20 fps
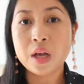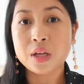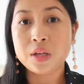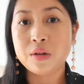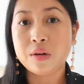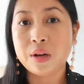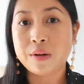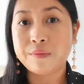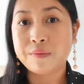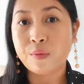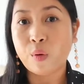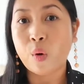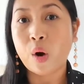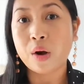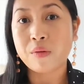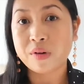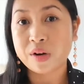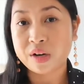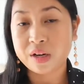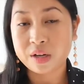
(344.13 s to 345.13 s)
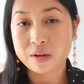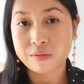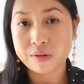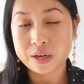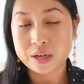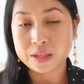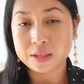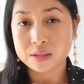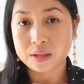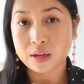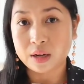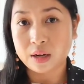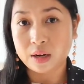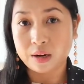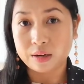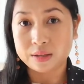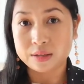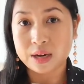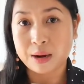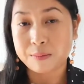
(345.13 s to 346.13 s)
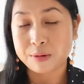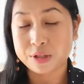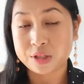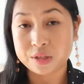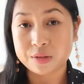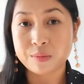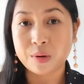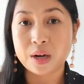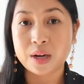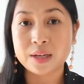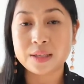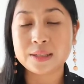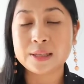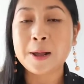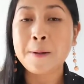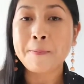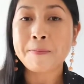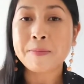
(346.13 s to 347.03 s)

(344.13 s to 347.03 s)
you need 400 degrees temperature wise,